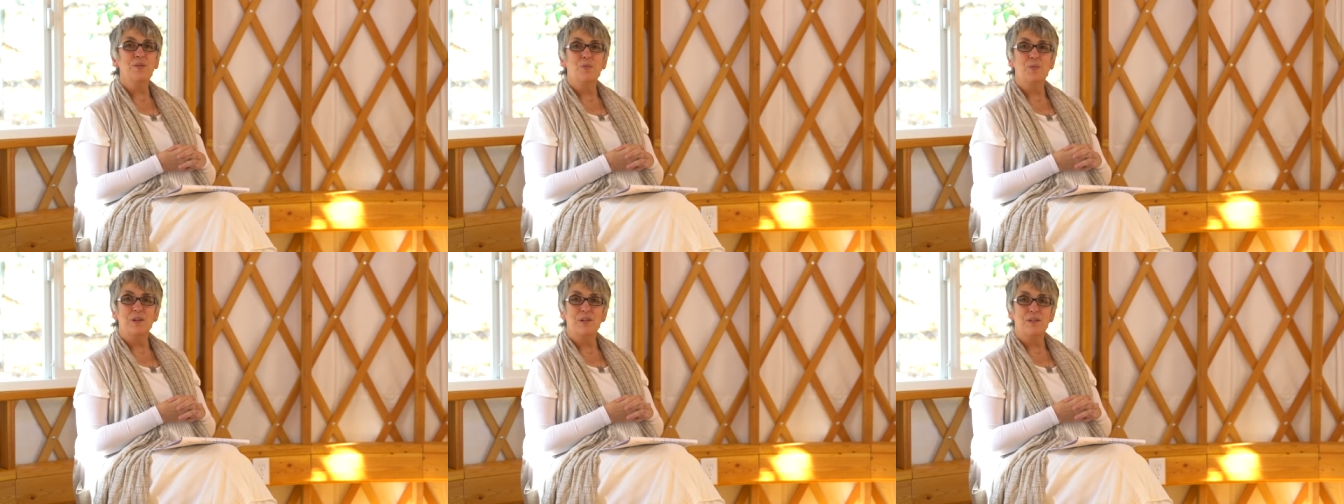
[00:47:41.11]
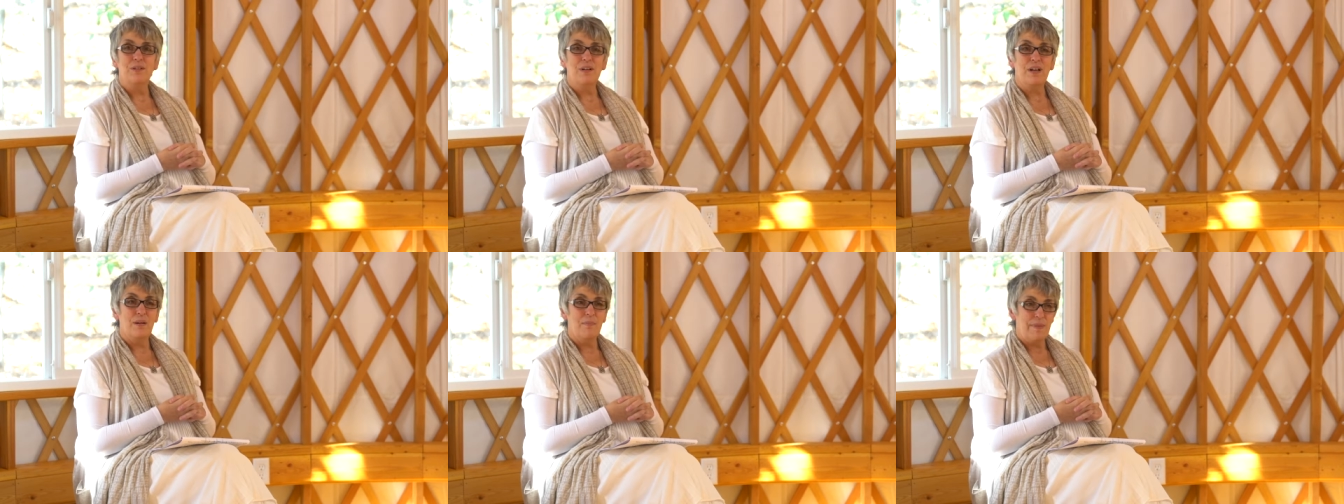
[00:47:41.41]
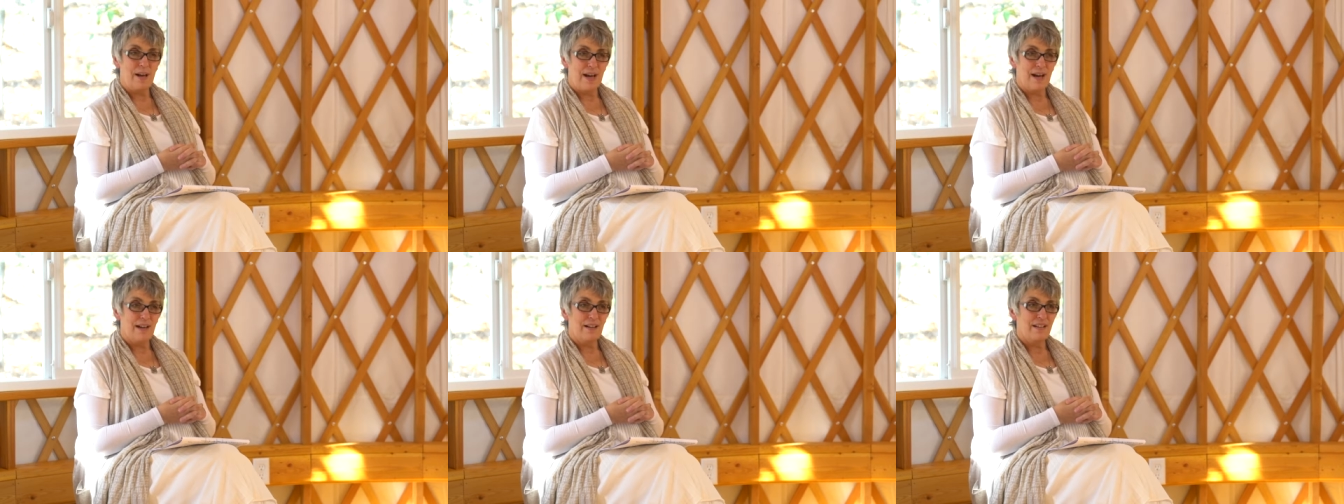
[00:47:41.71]
we'll come
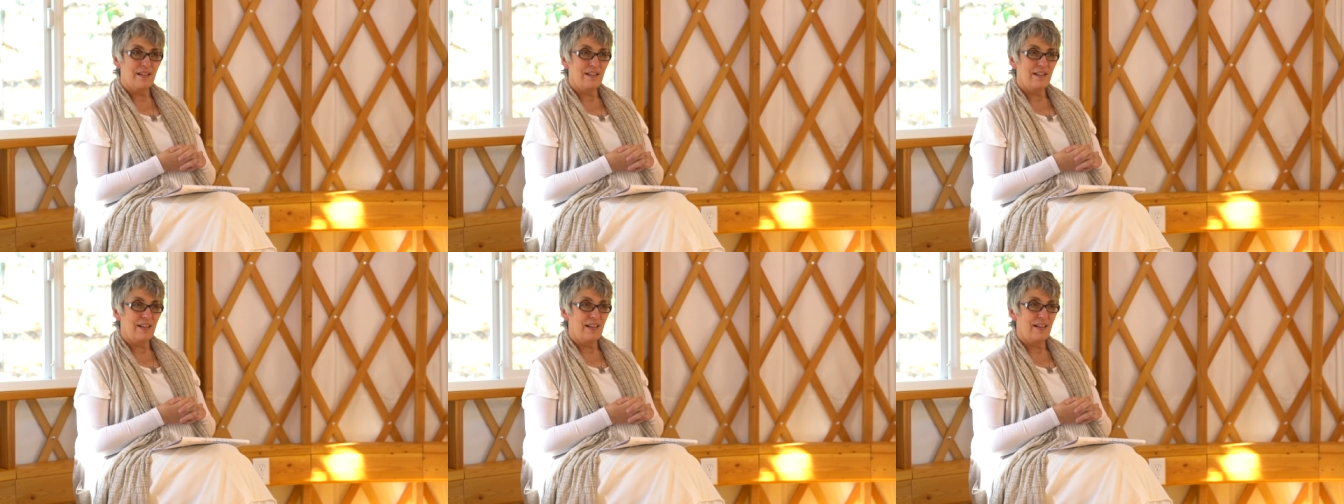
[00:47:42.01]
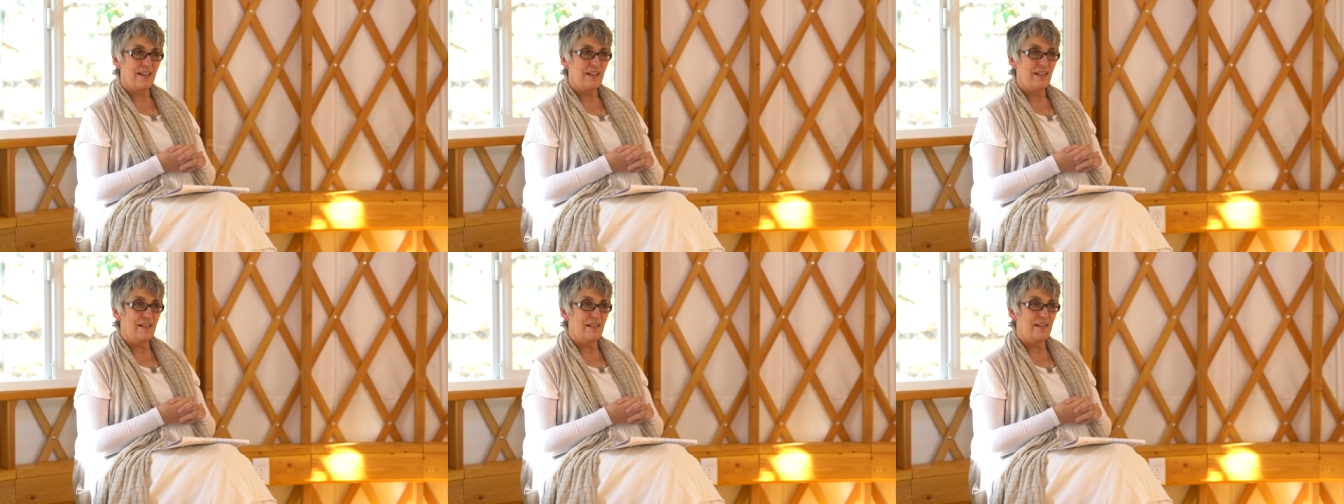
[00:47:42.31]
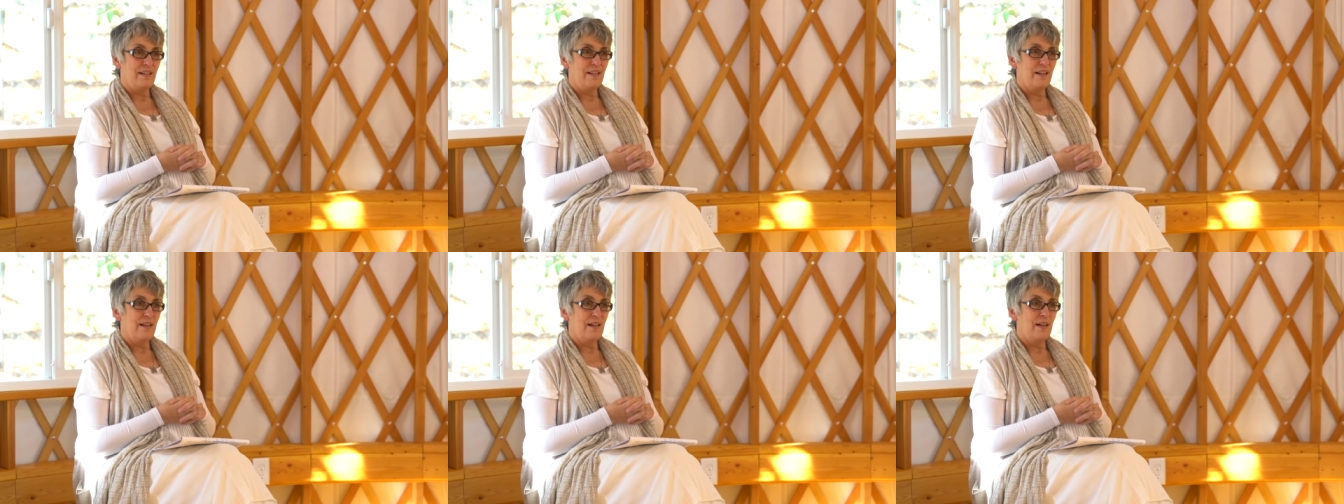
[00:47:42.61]
back
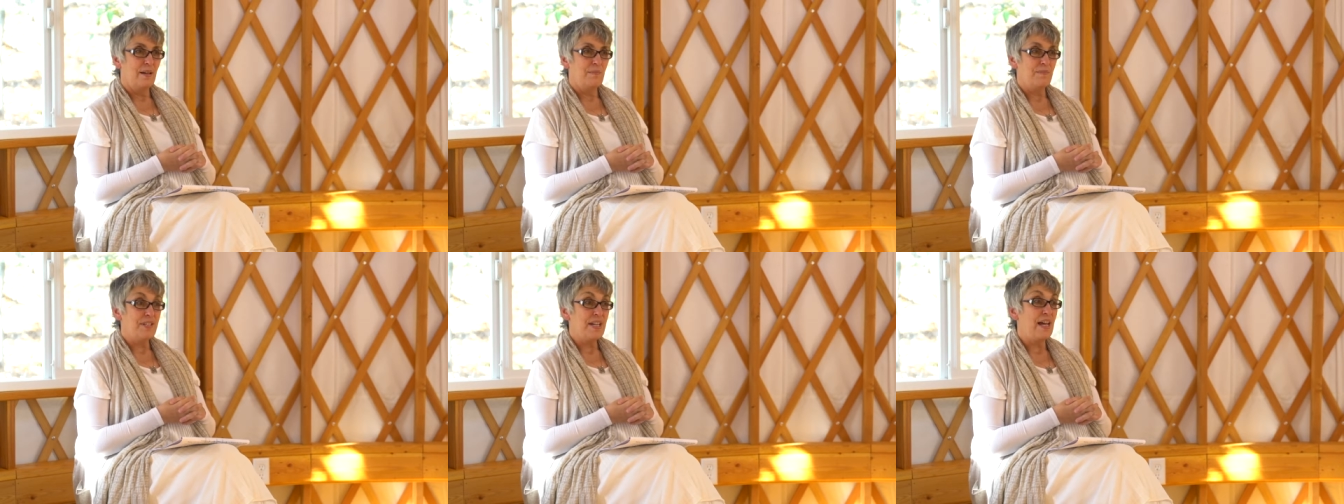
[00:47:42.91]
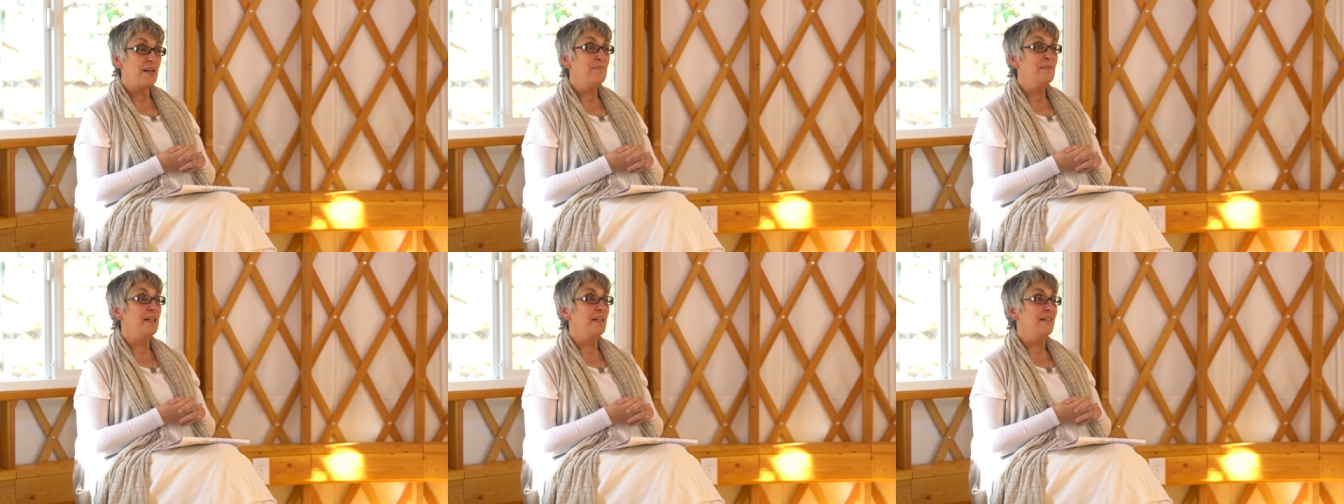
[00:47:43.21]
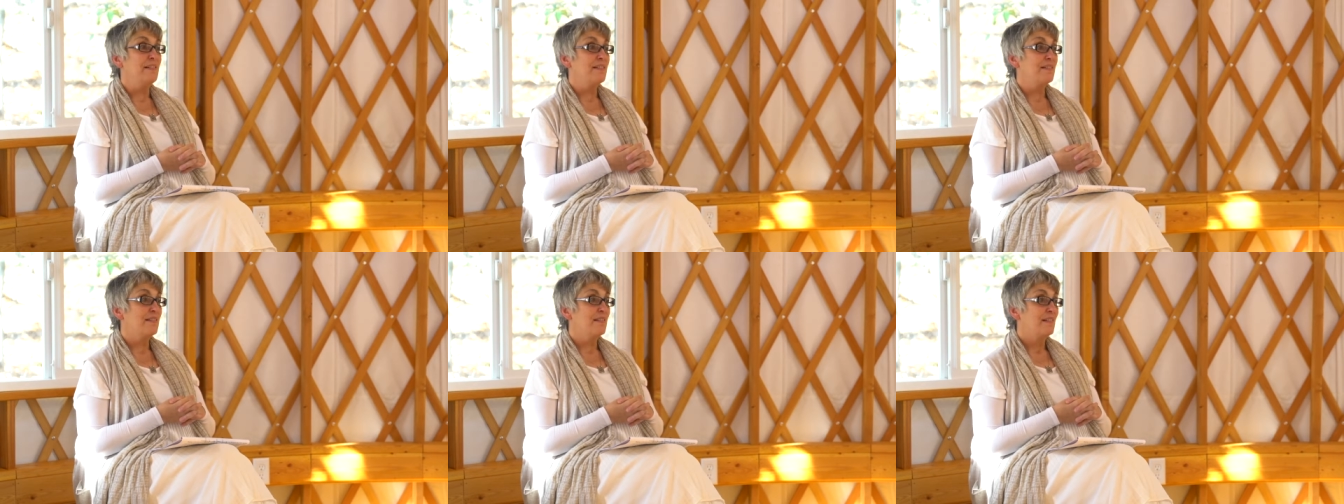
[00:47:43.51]
in um, 10
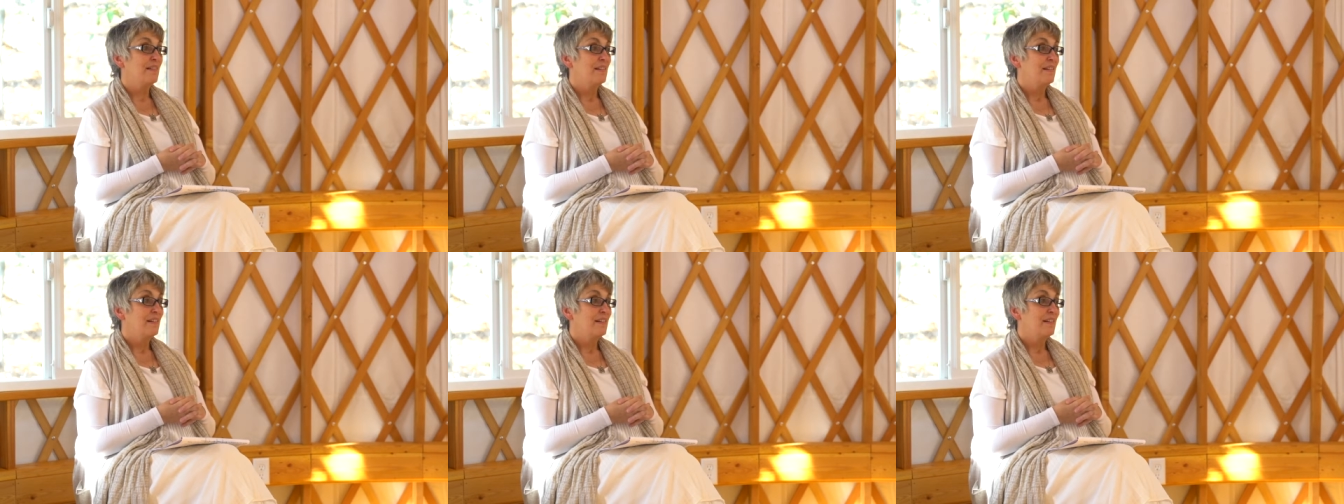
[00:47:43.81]
minutes.